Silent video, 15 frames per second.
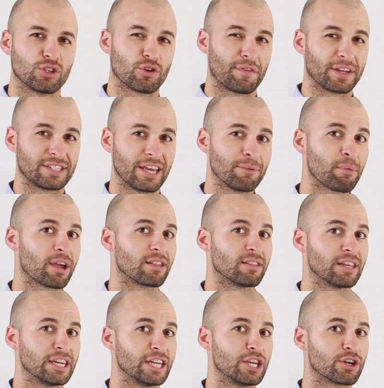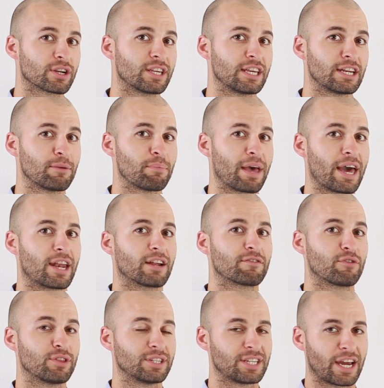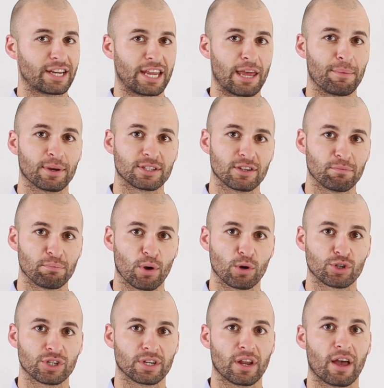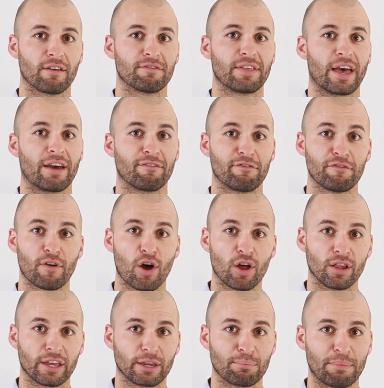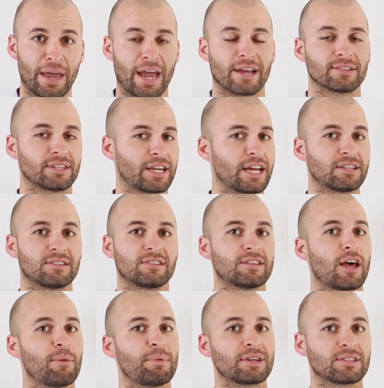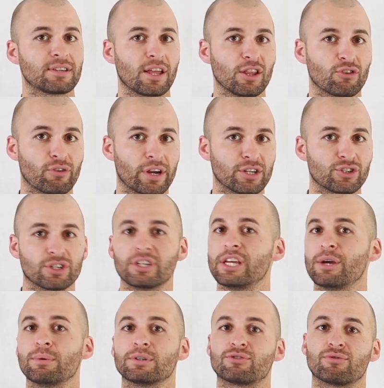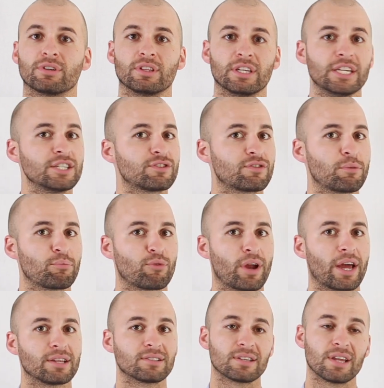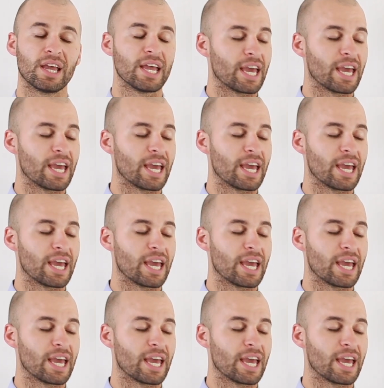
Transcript: So if I take my linear kinematic for the dynamics of motion of that falling mass, it has some acceleration, it was released from rest,